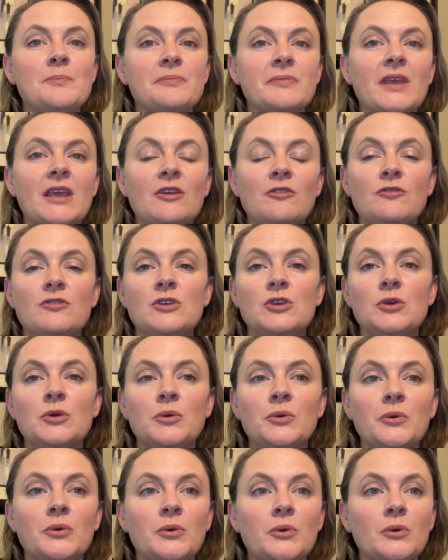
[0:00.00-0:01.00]
If
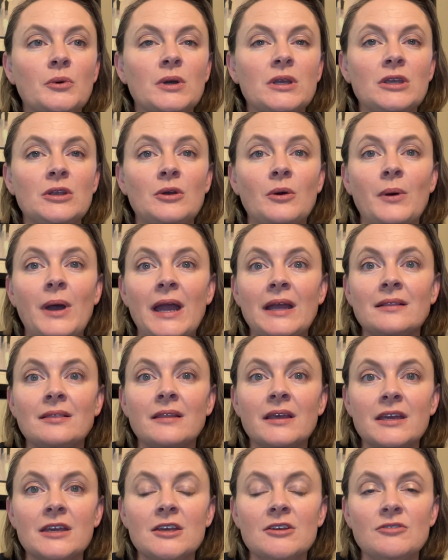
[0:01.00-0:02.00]
I
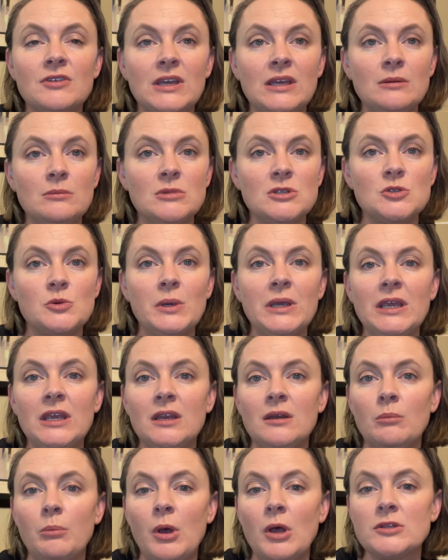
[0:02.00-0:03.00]
live in
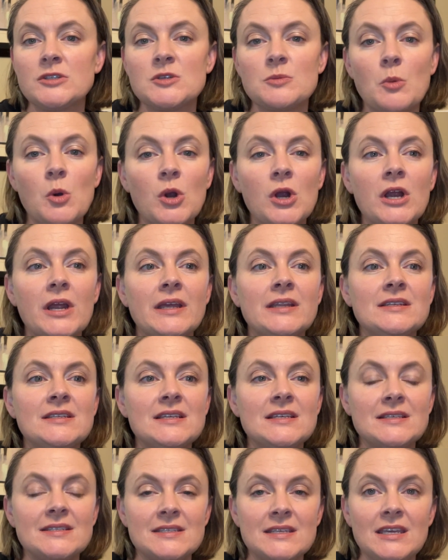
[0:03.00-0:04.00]
between Baltimore and
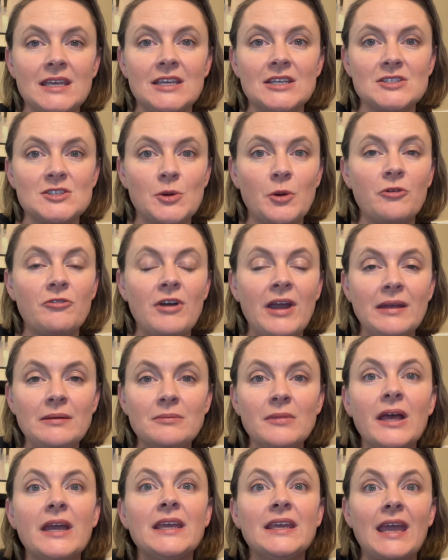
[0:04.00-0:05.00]
DC. So if I'm
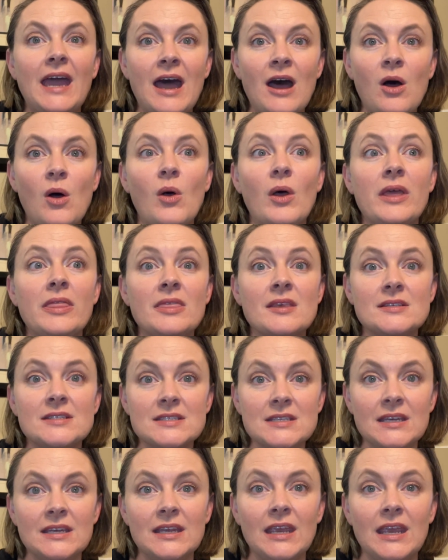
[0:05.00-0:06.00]
like out in the
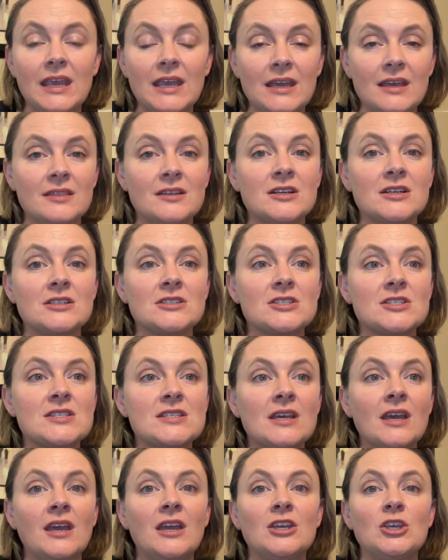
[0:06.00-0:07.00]
city, and there's,
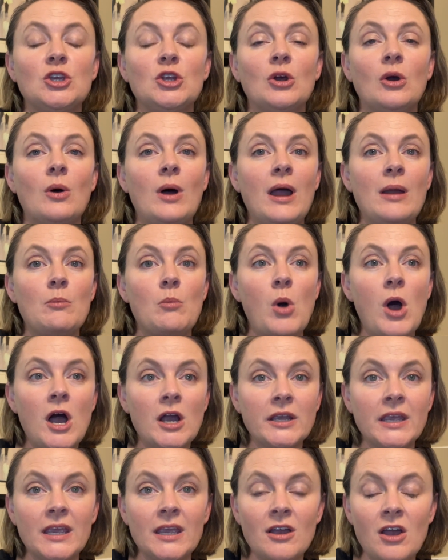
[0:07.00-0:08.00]
I'm
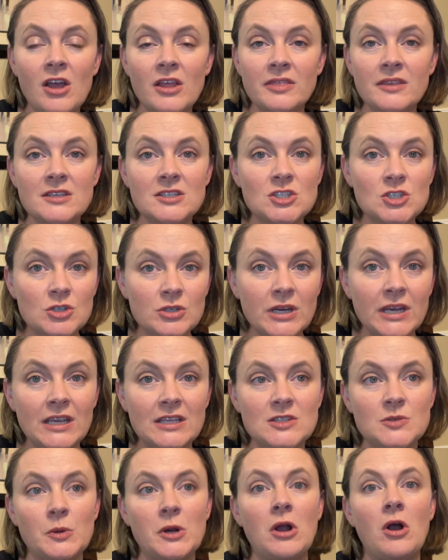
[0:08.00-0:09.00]
walking on the
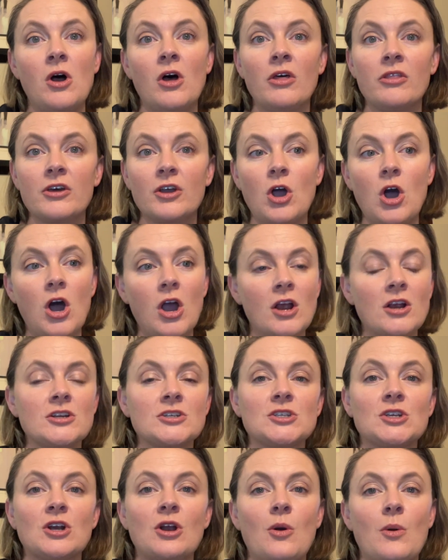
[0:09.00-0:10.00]
streets where all the
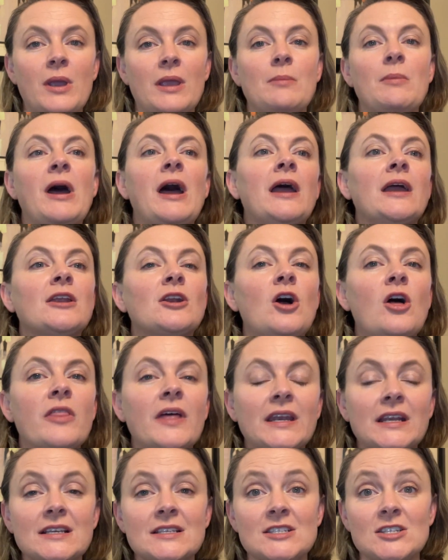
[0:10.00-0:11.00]
cars are going by, and all
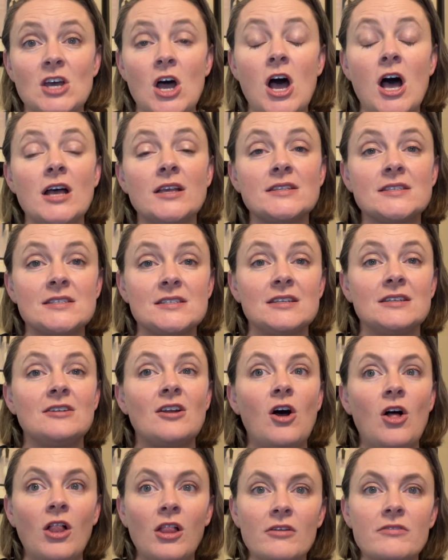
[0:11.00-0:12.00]
that exhaust and
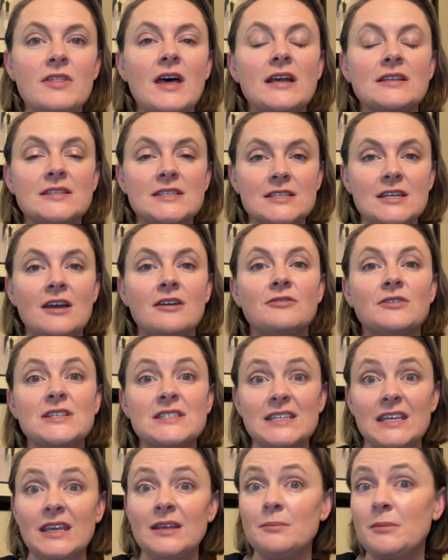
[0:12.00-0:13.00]
all of that stuff is
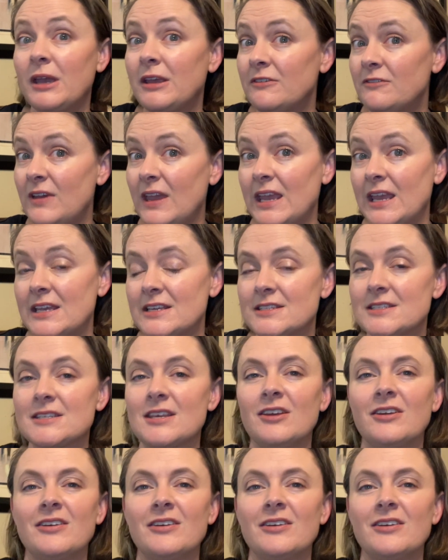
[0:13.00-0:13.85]
in my face,